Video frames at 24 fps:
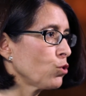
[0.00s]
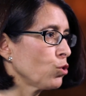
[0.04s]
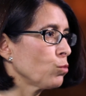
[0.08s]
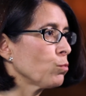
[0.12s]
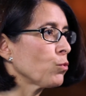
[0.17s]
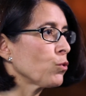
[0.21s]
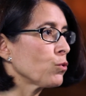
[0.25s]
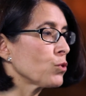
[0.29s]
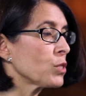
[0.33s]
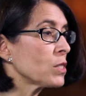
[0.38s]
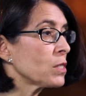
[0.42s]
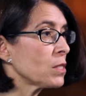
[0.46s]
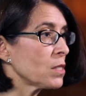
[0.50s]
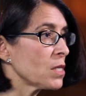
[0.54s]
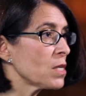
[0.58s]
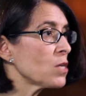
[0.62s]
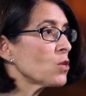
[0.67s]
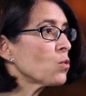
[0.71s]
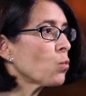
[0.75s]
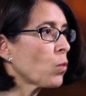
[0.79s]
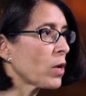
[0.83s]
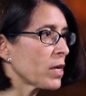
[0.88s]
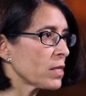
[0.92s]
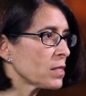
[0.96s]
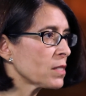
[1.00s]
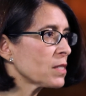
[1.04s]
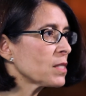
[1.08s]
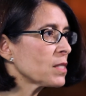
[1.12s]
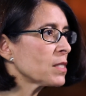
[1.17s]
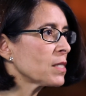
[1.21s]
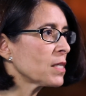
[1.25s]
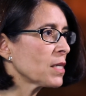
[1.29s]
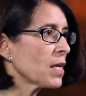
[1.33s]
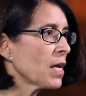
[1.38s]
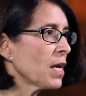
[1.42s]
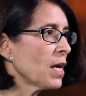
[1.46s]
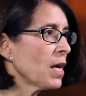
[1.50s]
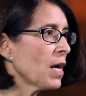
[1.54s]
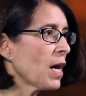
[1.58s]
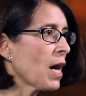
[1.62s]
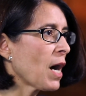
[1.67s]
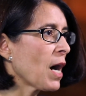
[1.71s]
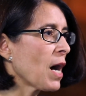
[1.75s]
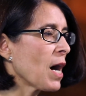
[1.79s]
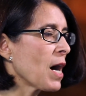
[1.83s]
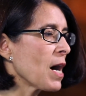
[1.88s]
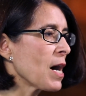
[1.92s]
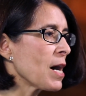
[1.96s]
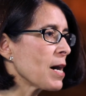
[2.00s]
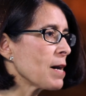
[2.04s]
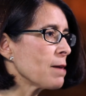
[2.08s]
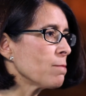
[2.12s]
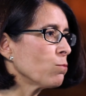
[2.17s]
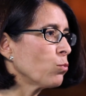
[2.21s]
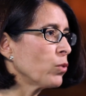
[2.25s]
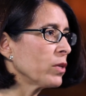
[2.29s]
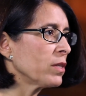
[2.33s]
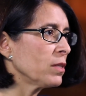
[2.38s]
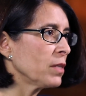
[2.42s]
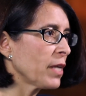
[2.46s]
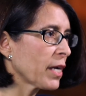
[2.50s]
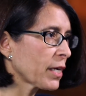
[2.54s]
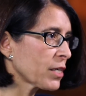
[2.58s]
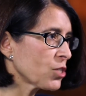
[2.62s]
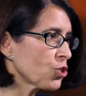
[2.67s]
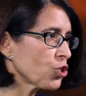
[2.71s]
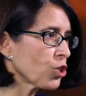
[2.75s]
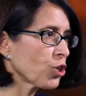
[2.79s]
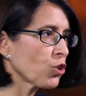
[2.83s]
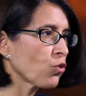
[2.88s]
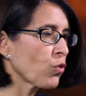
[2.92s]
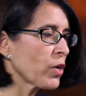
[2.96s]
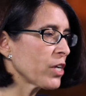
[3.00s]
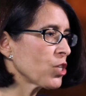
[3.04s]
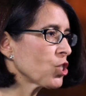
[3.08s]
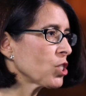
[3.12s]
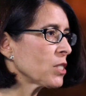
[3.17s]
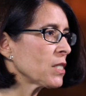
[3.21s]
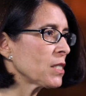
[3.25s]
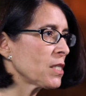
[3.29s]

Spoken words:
tumors sequenced with next generation